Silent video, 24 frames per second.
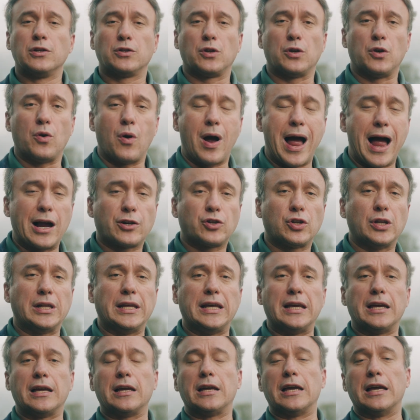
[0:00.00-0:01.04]
So you're
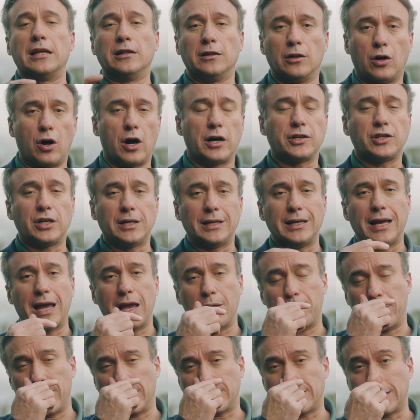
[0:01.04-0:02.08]
actually enlarging the
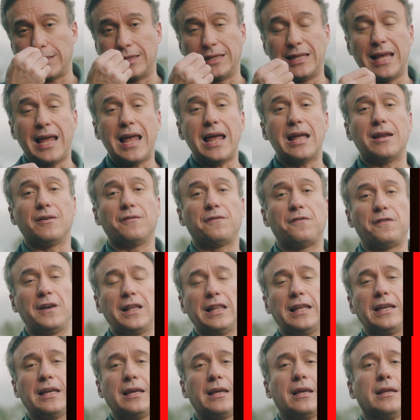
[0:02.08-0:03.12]
apex and then
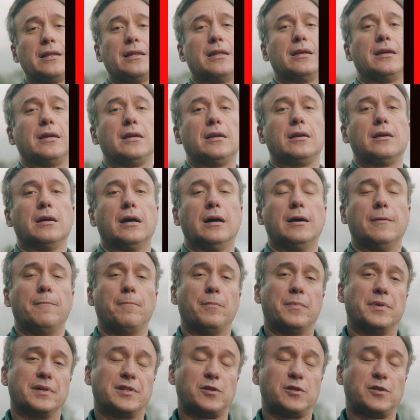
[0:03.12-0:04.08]
filling the um,